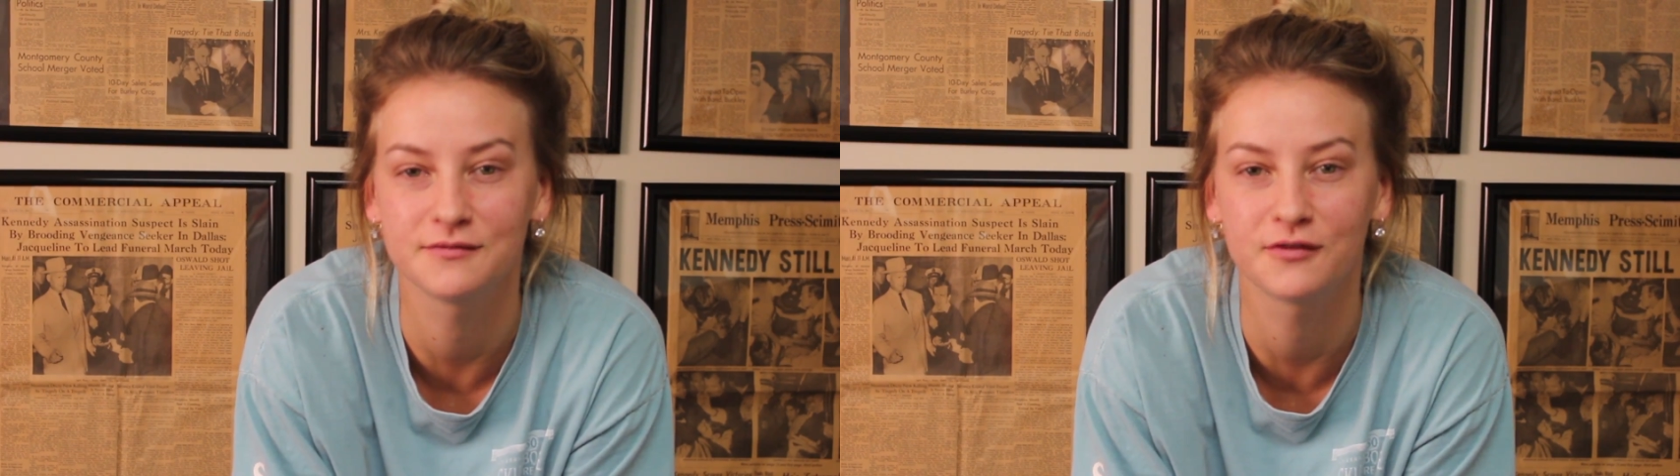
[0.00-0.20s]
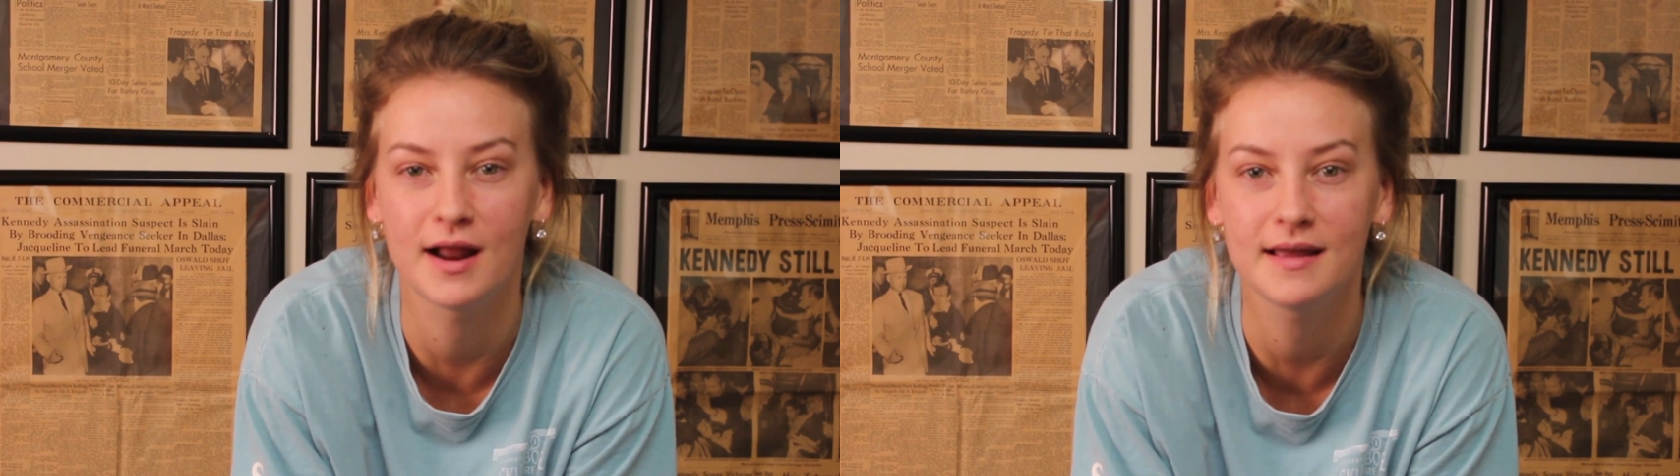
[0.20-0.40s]

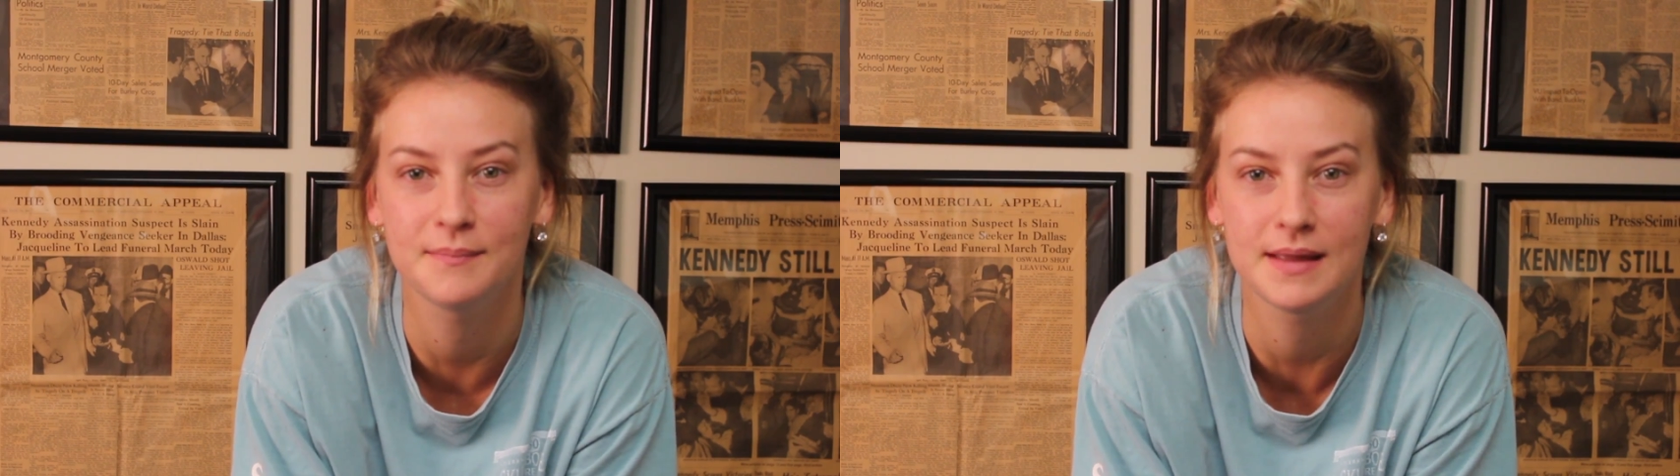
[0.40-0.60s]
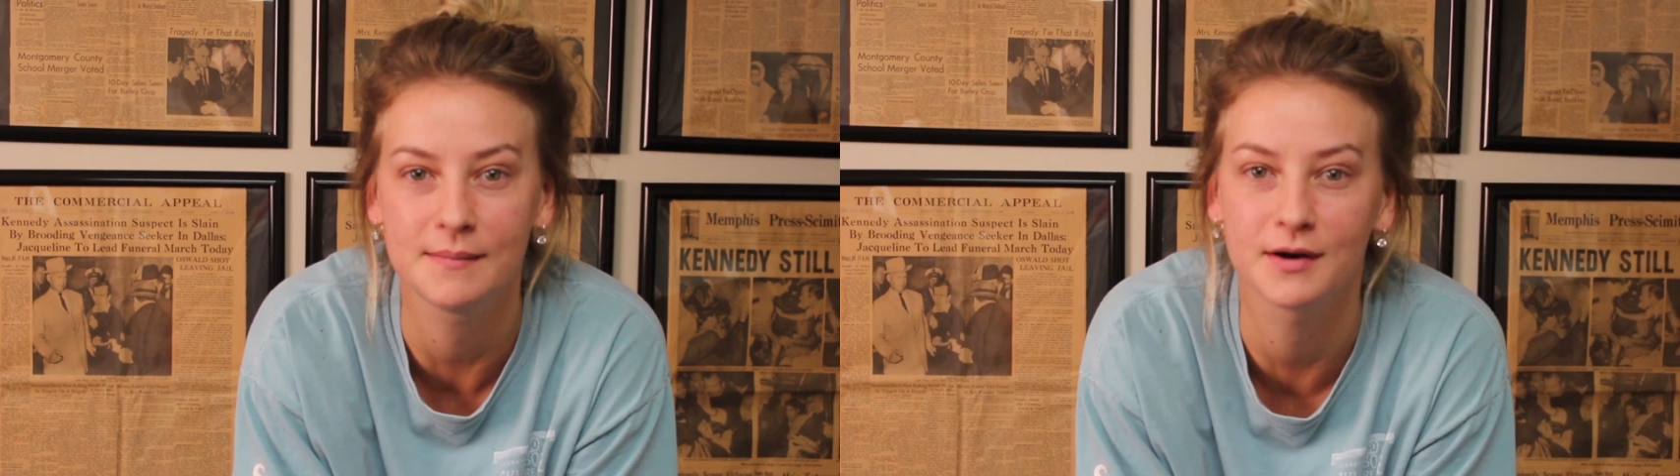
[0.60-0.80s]
Frank
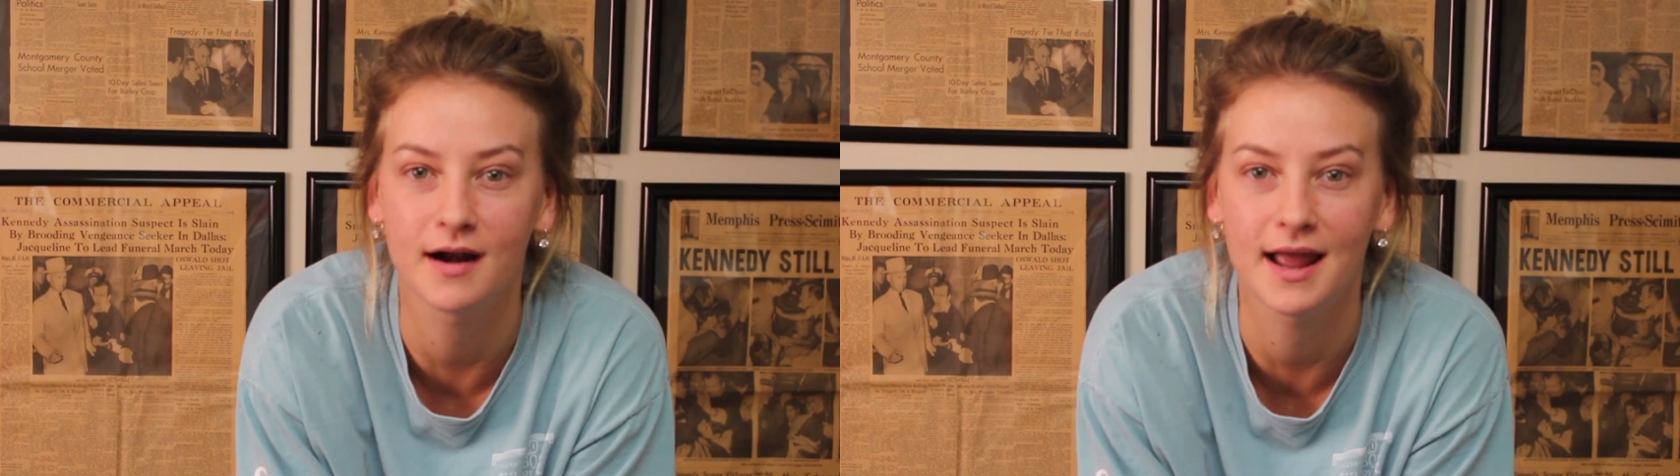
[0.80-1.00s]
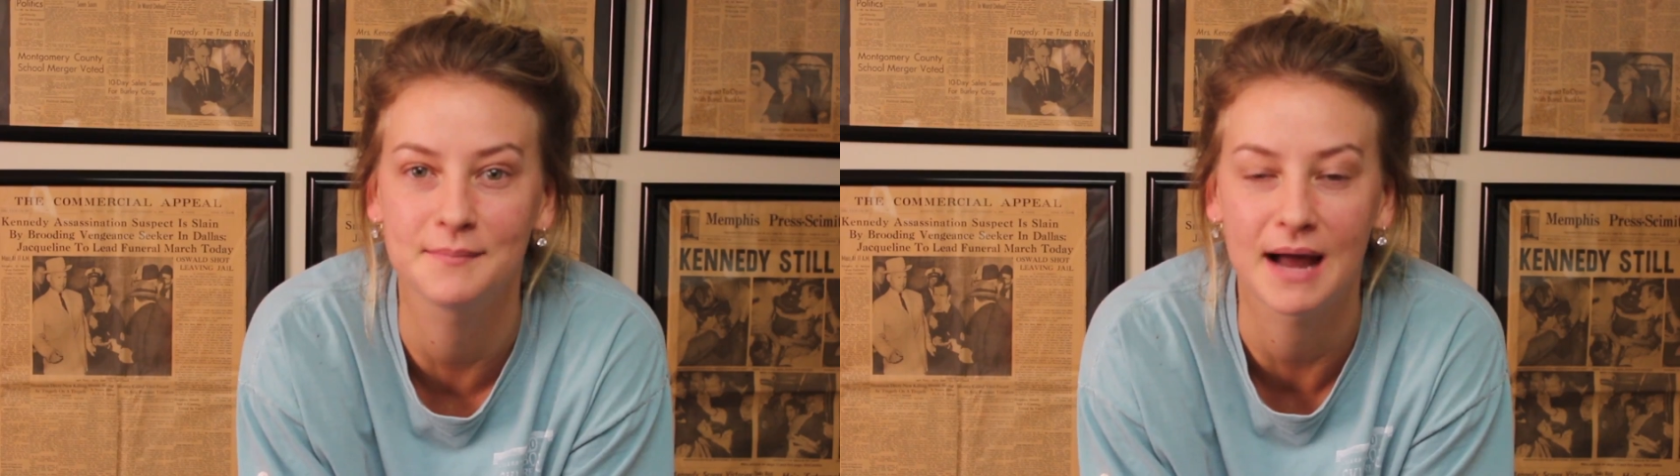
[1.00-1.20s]
Beamer
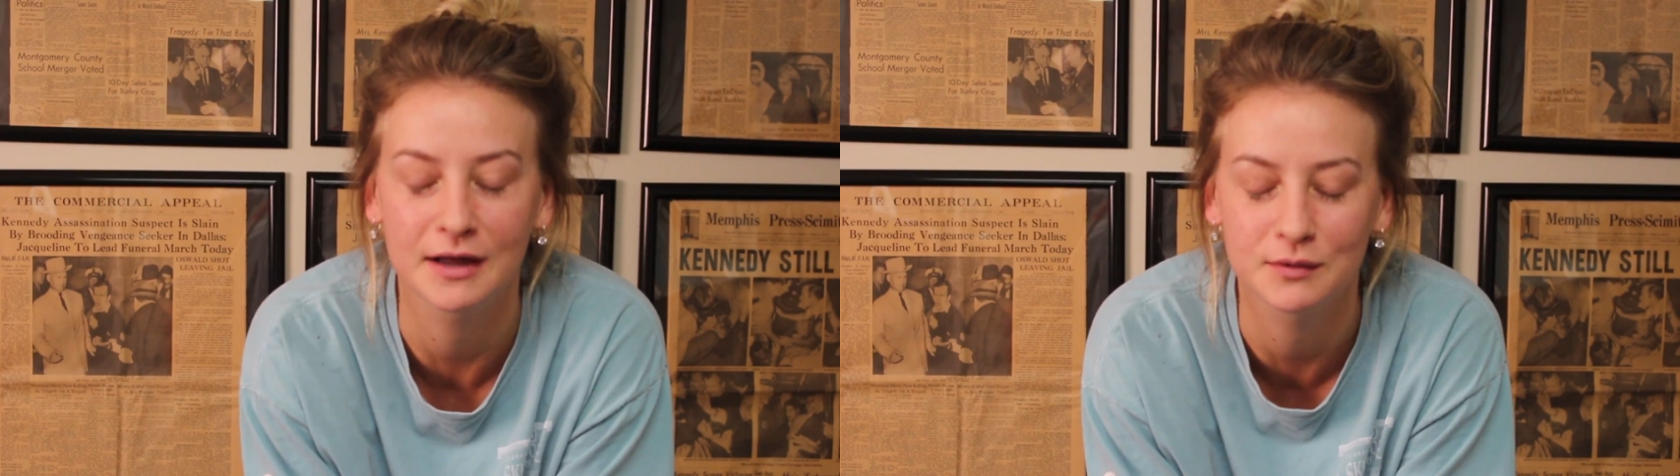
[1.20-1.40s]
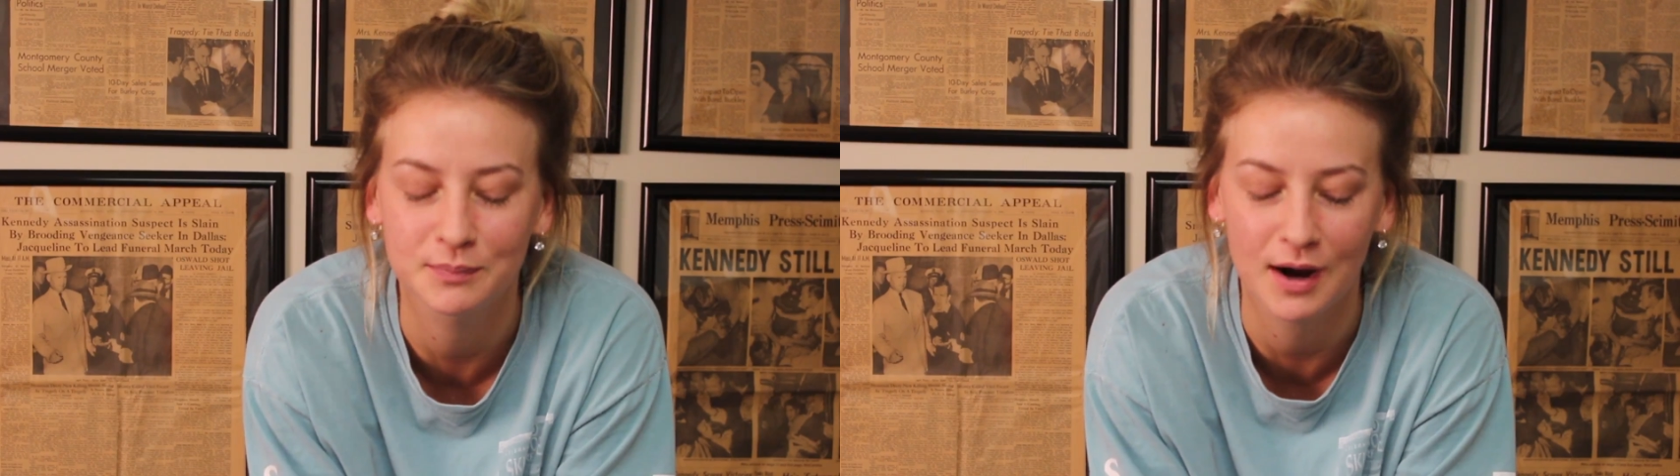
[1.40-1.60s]
and
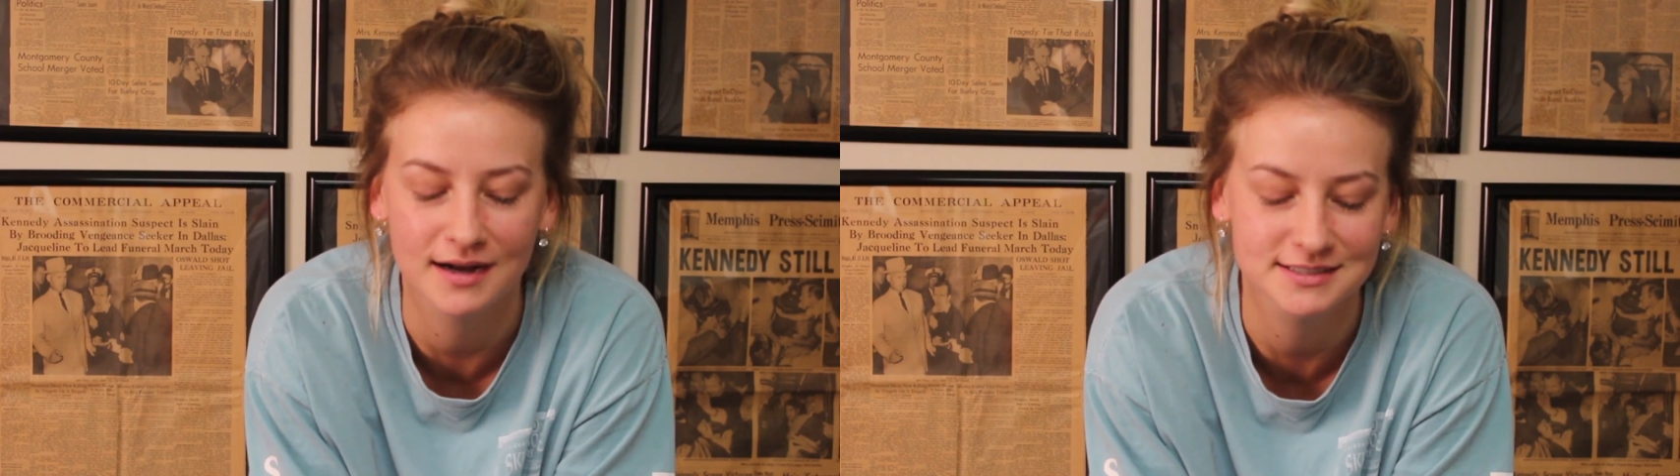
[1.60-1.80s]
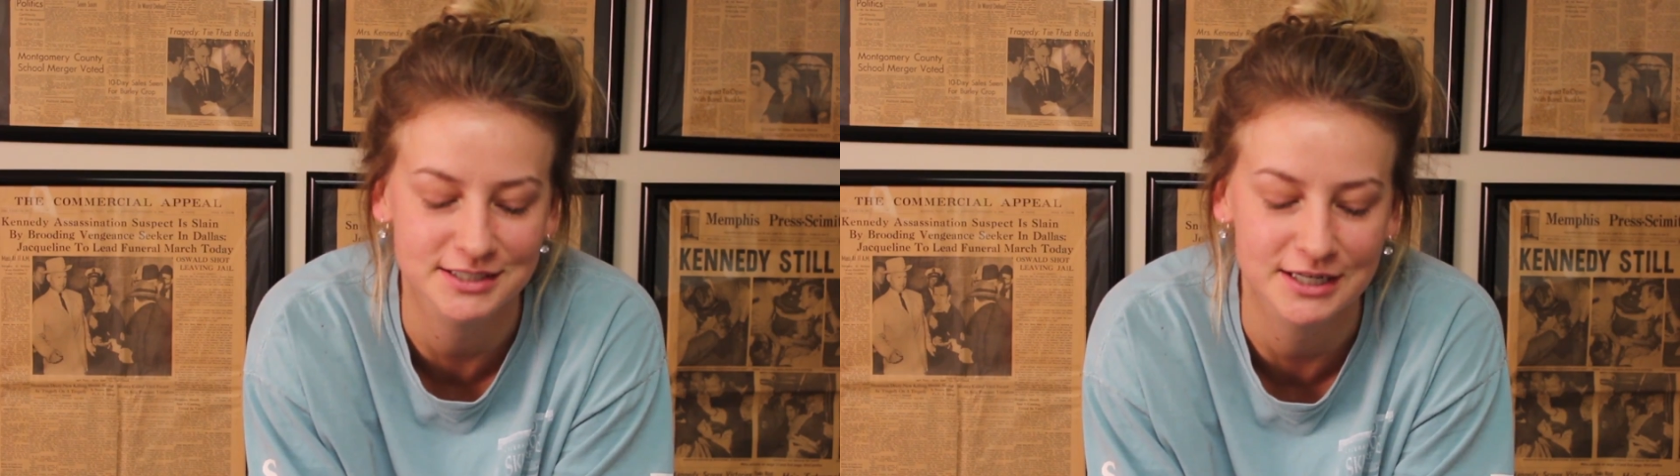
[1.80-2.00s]
Michael
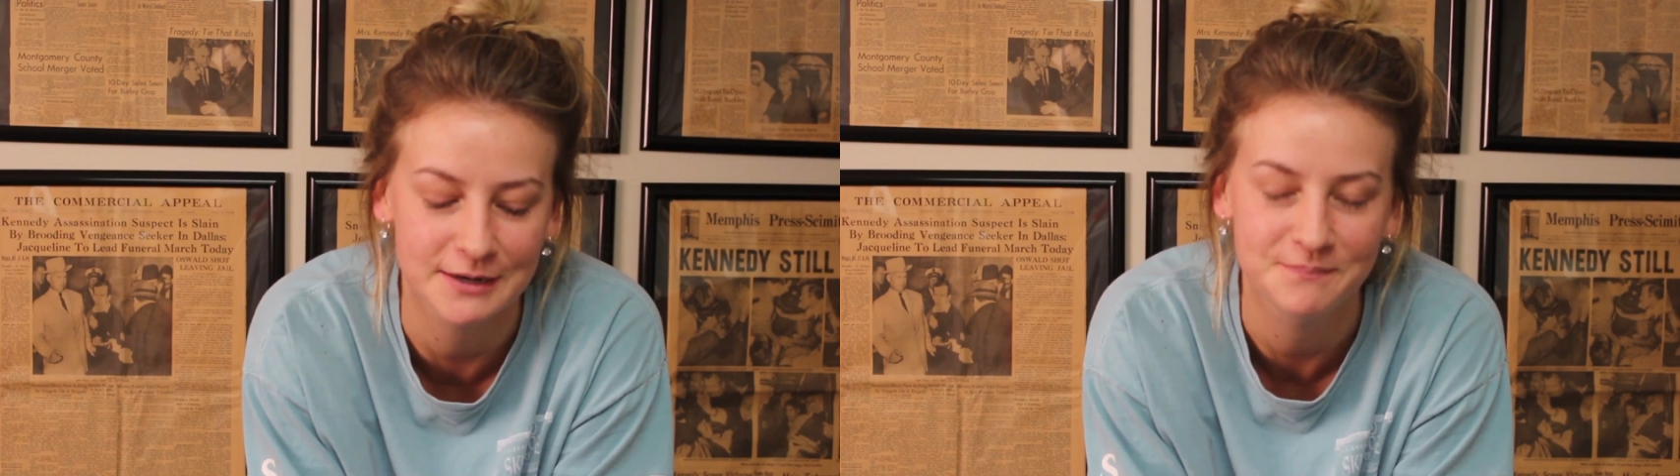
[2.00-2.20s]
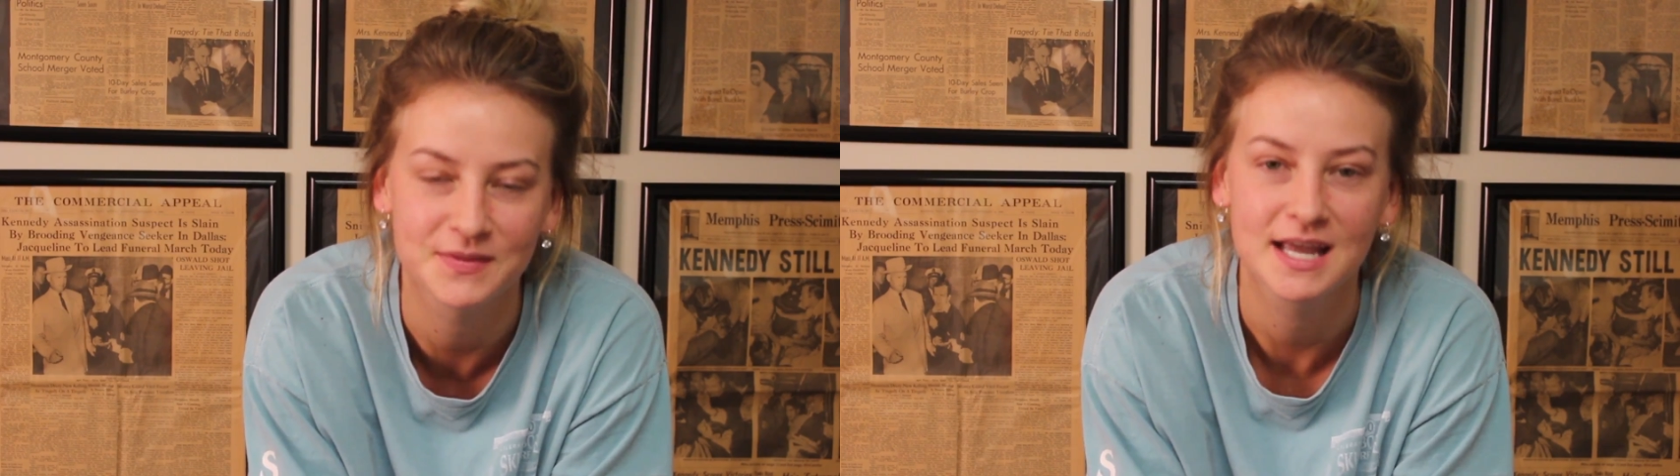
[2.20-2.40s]

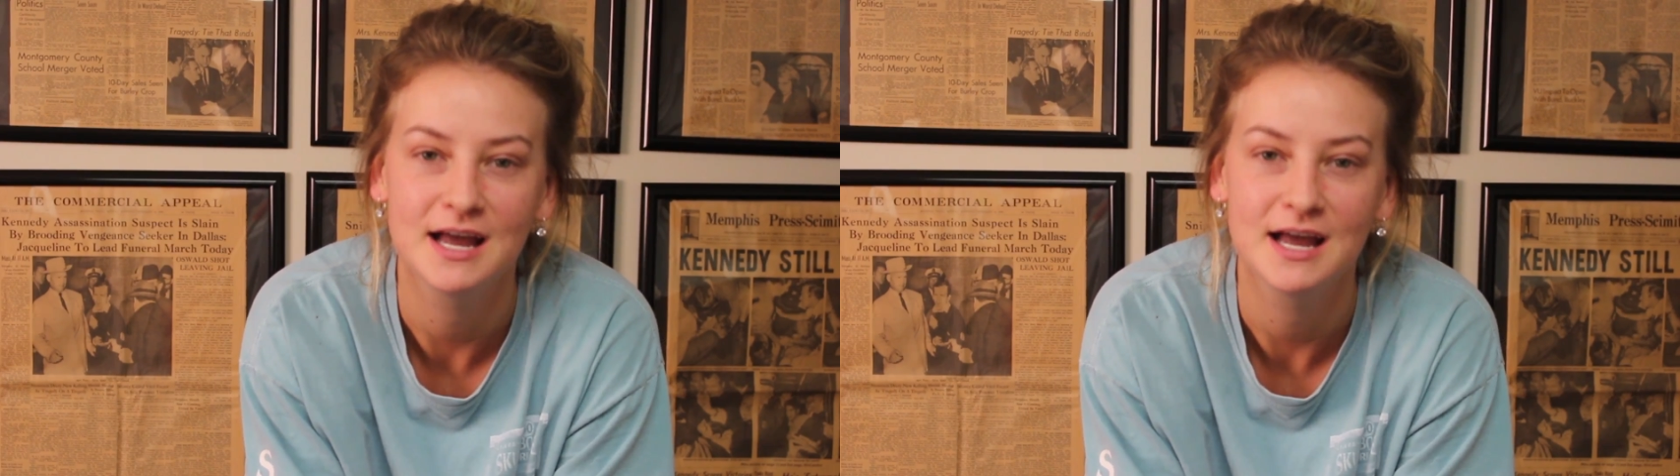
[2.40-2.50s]
Proctor.